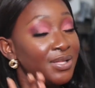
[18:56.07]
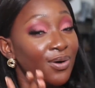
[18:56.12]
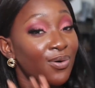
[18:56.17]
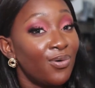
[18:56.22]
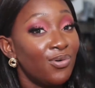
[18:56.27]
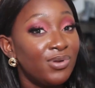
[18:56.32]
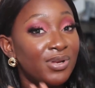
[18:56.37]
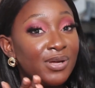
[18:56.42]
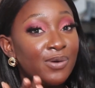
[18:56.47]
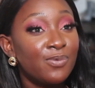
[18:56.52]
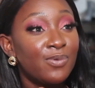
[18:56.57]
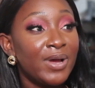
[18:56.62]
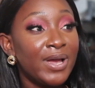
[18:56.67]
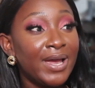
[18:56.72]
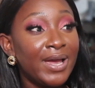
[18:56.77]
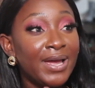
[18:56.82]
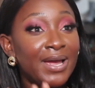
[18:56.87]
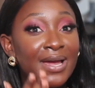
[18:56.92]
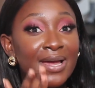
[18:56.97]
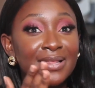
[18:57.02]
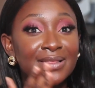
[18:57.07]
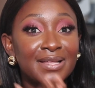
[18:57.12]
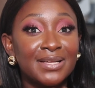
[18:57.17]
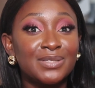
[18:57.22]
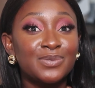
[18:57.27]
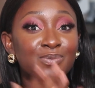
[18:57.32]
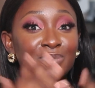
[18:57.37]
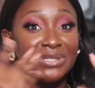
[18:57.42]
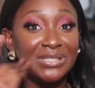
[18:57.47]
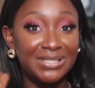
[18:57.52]
The only way
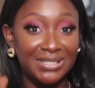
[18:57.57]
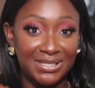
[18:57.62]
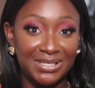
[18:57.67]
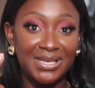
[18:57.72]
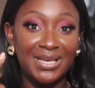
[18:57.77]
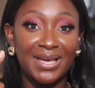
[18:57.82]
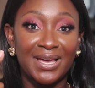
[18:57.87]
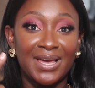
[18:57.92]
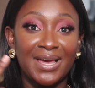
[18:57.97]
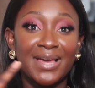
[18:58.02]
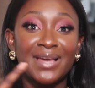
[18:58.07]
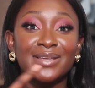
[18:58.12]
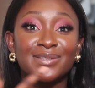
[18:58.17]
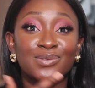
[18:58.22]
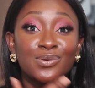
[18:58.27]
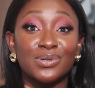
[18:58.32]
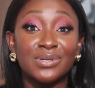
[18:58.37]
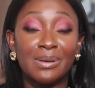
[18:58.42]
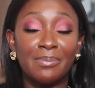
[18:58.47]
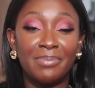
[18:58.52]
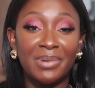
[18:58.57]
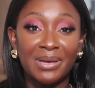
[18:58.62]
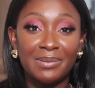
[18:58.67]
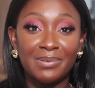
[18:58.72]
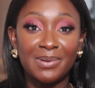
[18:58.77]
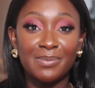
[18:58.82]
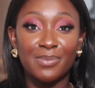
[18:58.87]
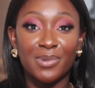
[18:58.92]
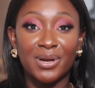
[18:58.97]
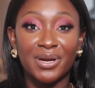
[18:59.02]
that we see her is on the
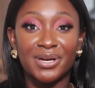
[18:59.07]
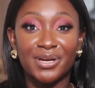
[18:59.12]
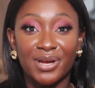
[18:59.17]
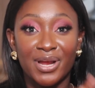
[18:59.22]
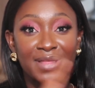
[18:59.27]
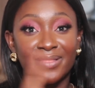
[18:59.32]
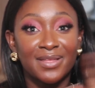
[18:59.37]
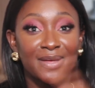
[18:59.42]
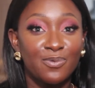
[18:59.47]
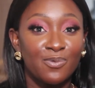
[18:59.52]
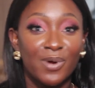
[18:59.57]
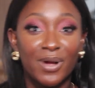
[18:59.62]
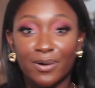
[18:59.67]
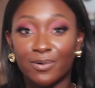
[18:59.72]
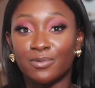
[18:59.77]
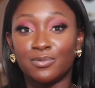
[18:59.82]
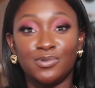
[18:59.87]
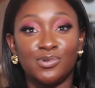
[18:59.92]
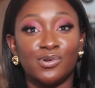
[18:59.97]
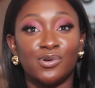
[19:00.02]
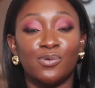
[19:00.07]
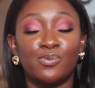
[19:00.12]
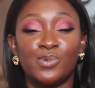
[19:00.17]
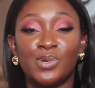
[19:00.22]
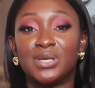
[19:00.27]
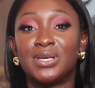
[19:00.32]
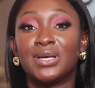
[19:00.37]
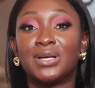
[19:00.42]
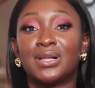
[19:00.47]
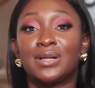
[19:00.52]
baby monitor, and then we're, you know,
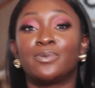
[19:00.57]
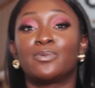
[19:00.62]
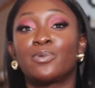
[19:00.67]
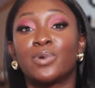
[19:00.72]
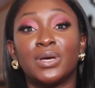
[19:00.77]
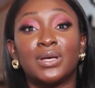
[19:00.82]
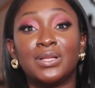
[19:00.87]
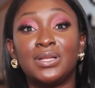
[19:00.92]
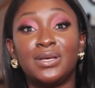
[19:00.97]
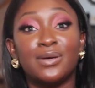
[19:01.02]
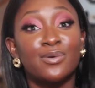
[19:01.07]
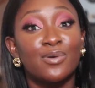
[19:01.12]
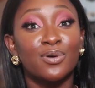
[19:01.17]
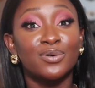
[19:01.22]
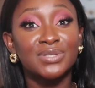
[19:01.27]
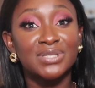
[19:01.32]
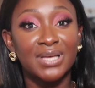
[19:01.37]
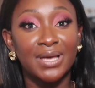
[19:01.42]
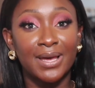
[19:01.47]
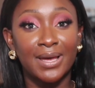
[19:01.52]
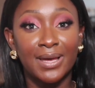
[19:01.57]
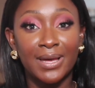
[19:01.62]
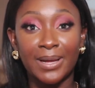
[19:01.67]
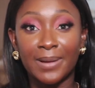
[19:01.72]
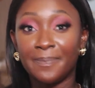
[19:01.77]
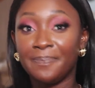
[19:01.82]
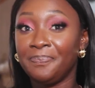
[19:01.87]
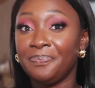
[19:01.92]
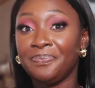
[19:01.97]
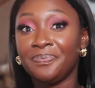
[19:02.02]
we quickly go to her